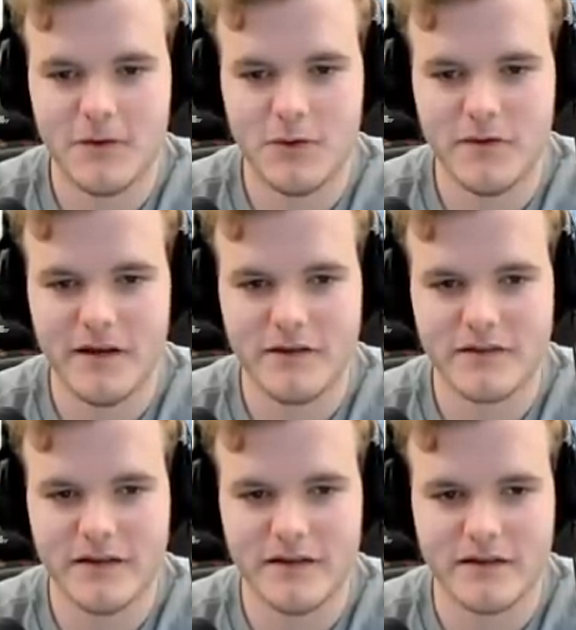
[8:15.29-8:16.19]
Who the hell
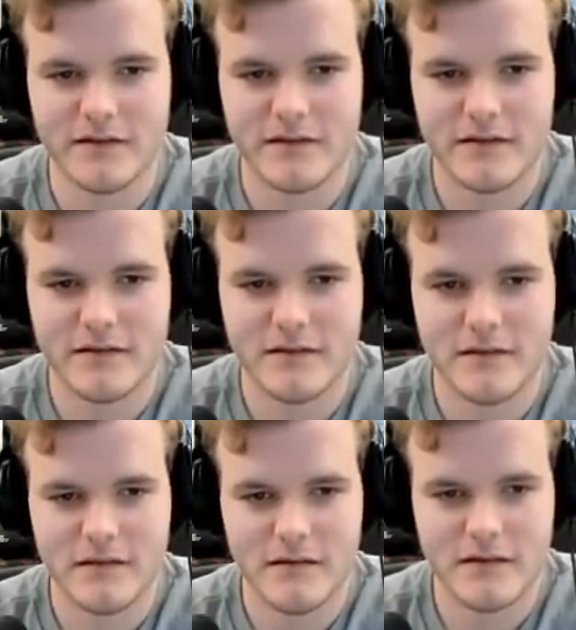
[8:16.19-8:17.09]
is this?
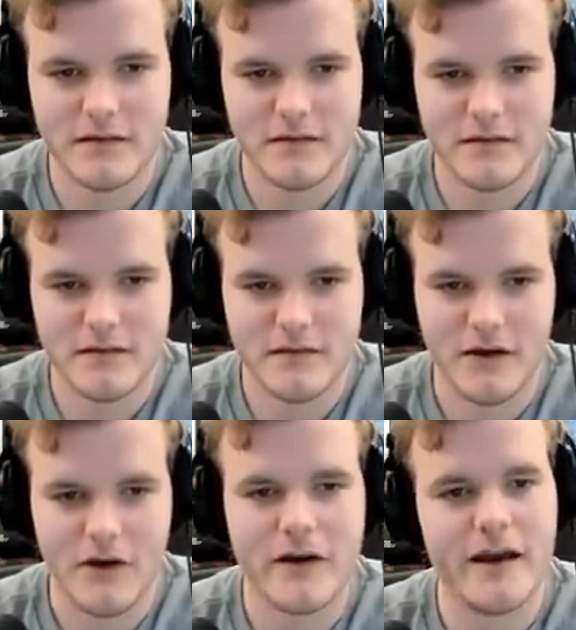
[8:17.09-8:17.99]

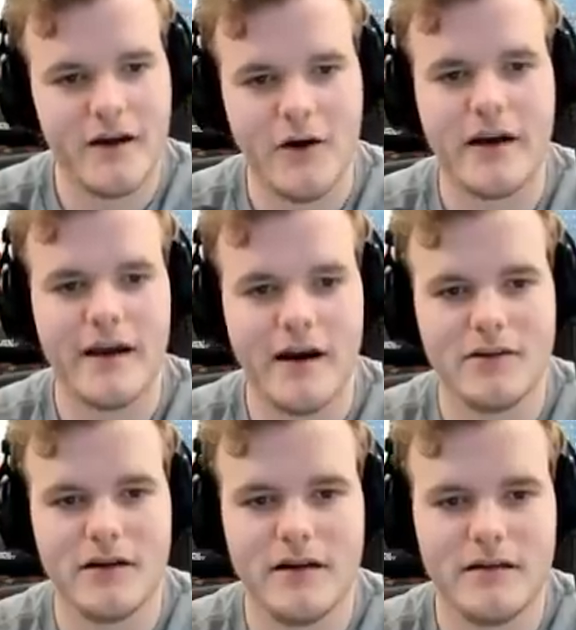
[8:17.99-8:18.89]
Yeah, okay, exactly. okay,
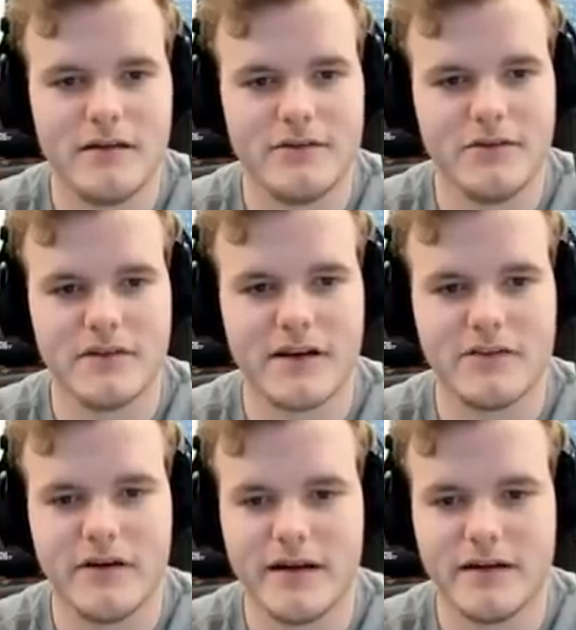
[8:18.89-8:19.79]
Howlerhead. Dude, this guy's
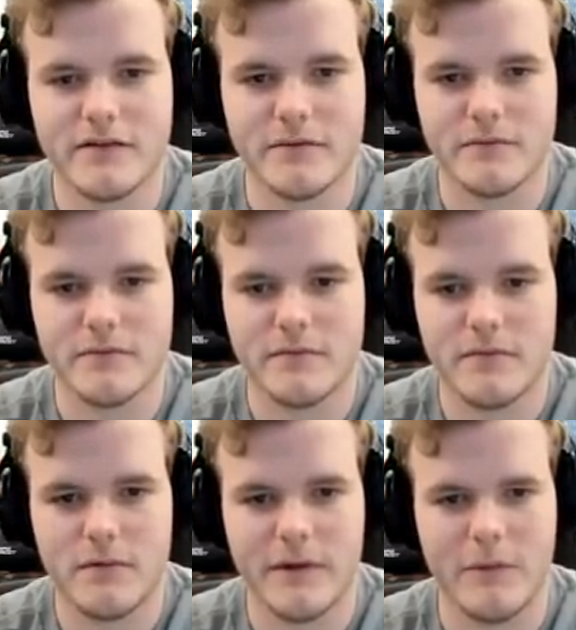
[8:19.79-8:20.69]
trying to get some.
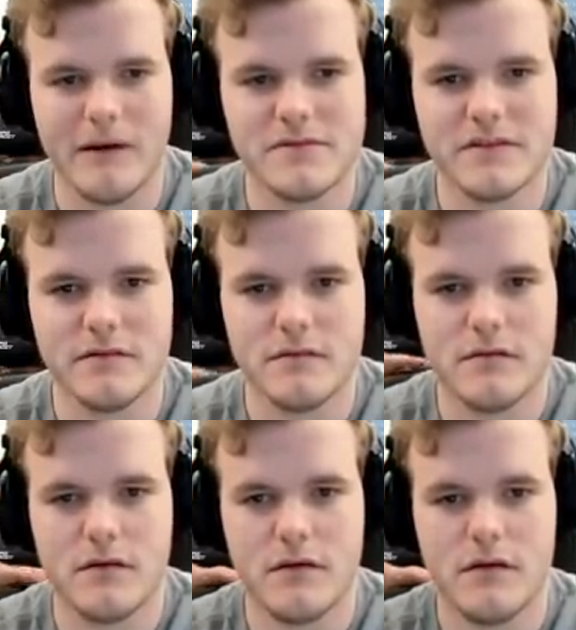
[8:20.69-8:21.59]
Wait, why was he?
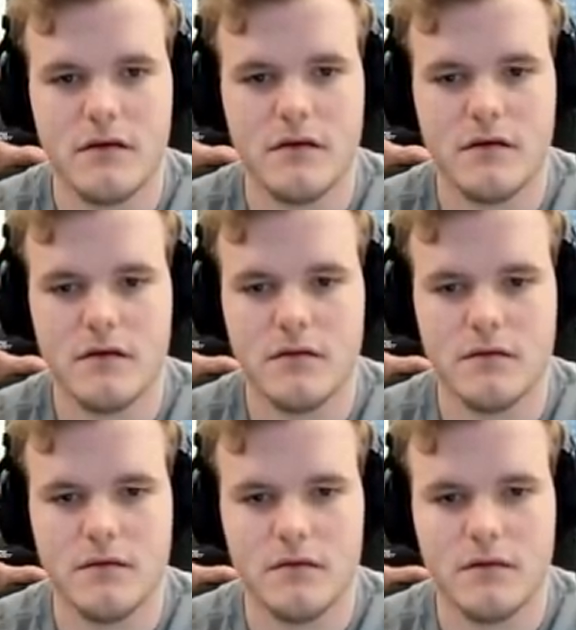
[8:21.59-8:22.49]

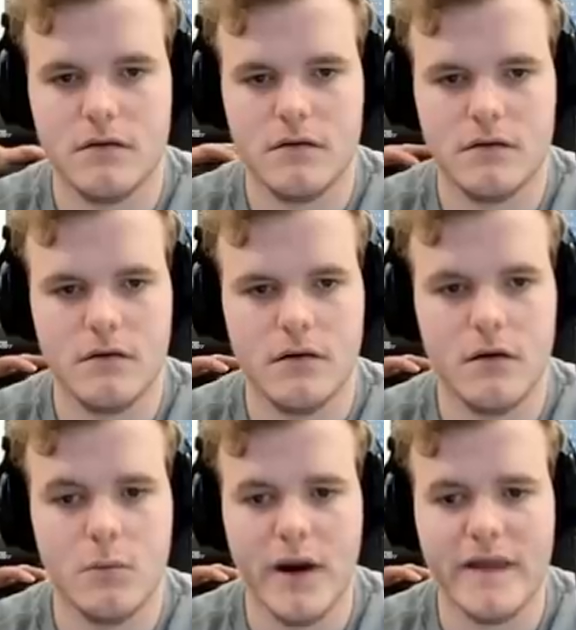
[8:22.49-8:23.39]
Yeah, yeah,
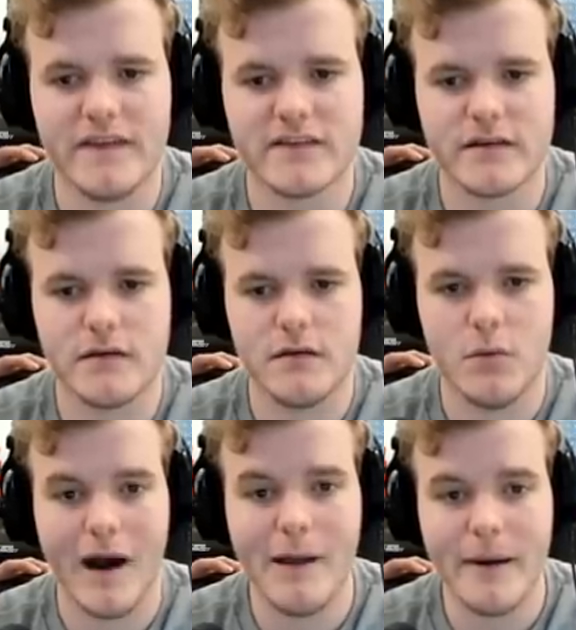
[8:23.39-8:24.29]
Wait, this.
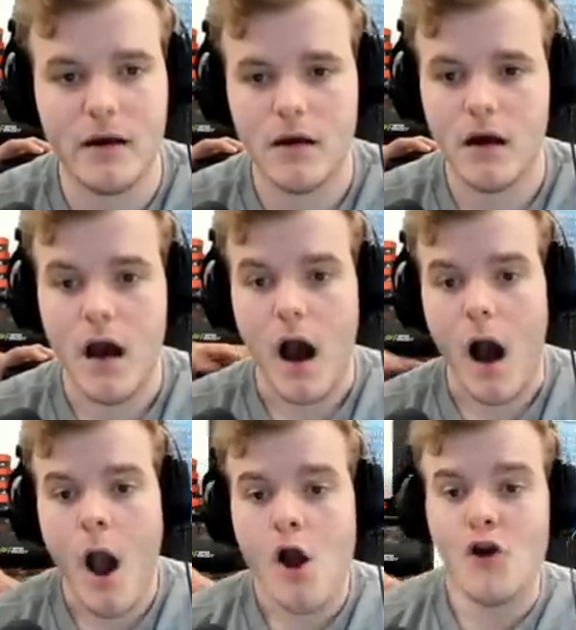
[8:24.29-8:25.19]
Why am I?
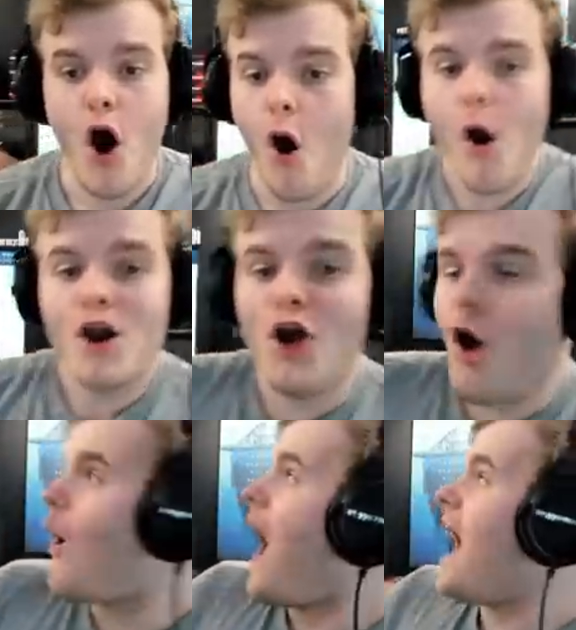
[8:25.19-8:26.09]
You just no,
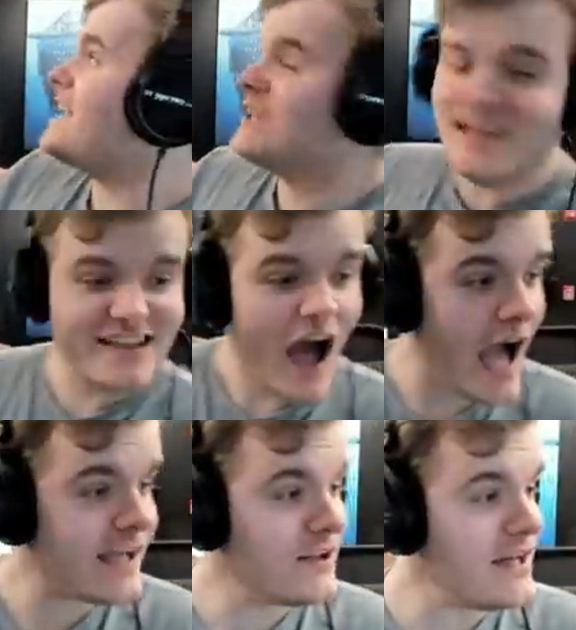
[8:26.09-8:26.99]
no, I clicked,
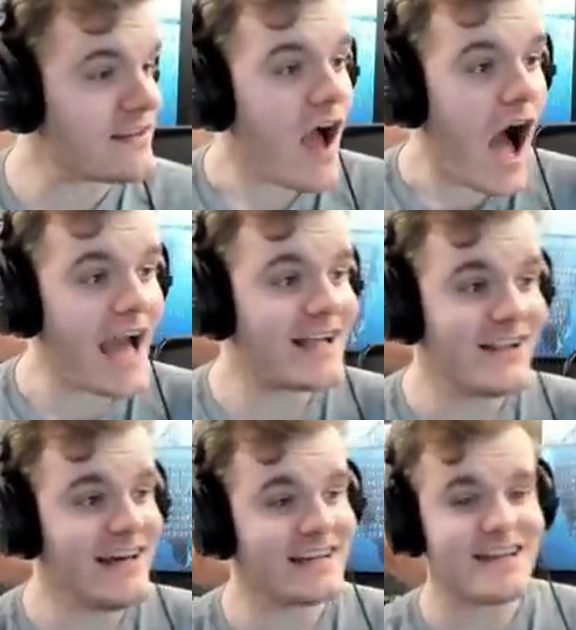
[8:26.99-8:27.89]
I clicked,
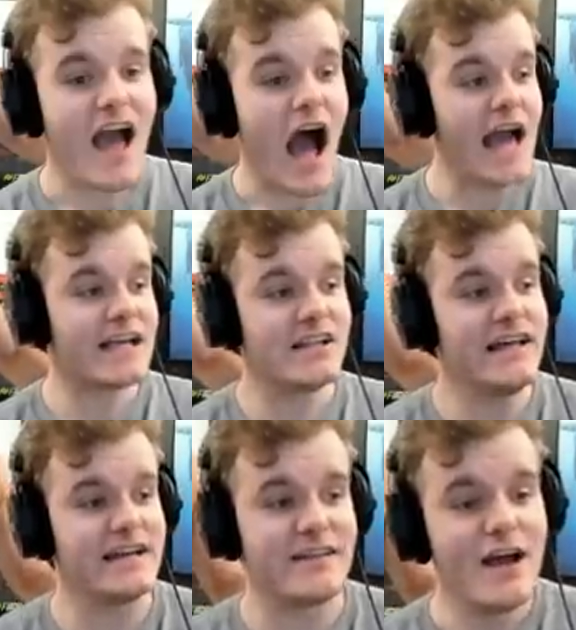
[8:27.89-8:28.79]
I clicked, I
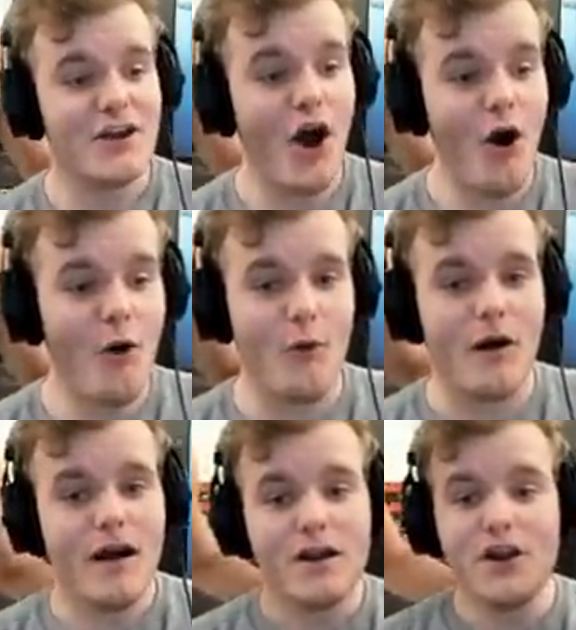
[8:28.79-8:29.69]
clicked, no,
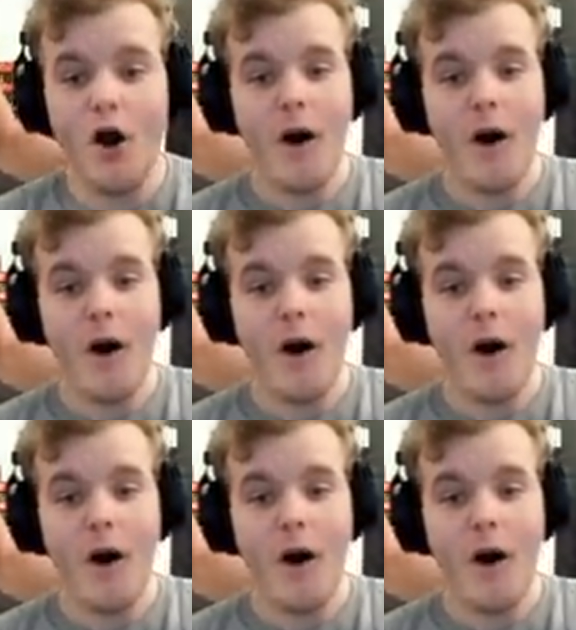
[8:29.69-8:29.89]
no,